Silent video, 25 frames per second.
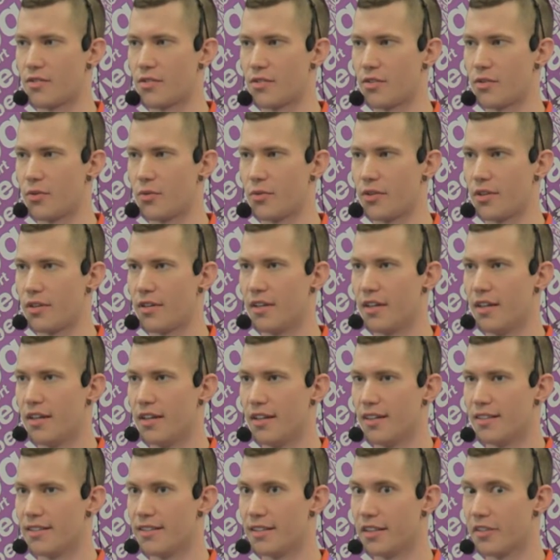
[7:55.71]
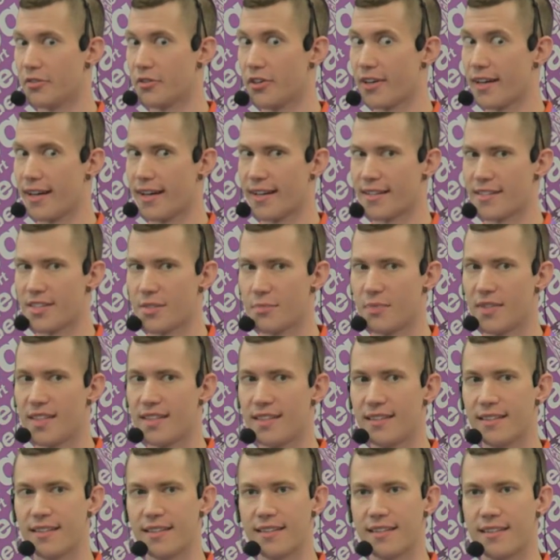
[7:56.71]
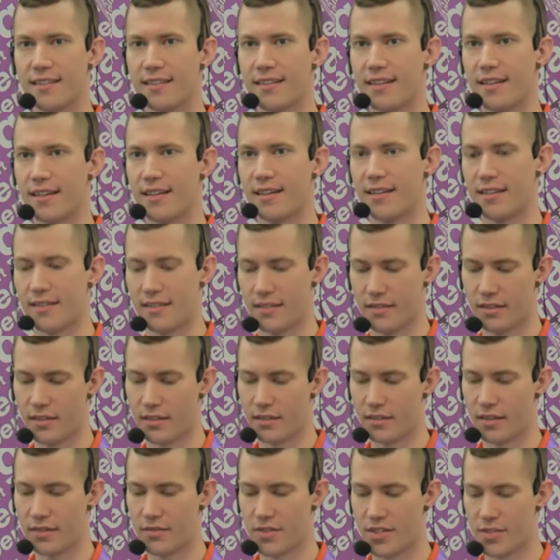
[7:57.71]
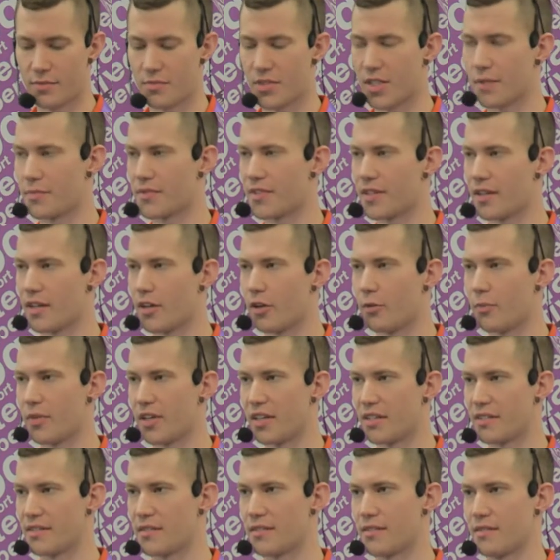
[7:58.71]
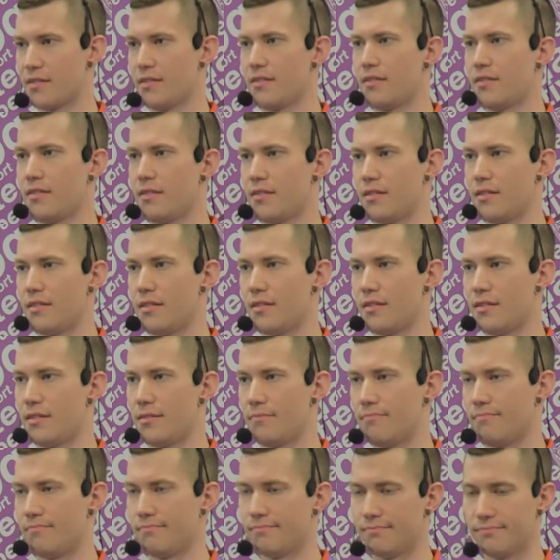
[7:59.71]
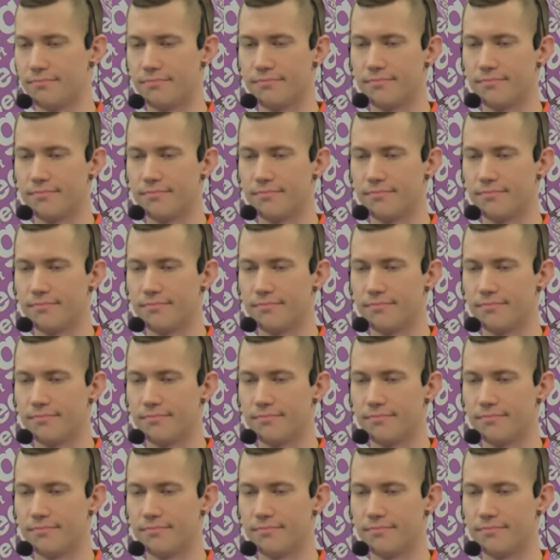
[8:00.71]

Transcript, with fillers: So we're delivering at speed, and uh, I'll give you some tips that help us um,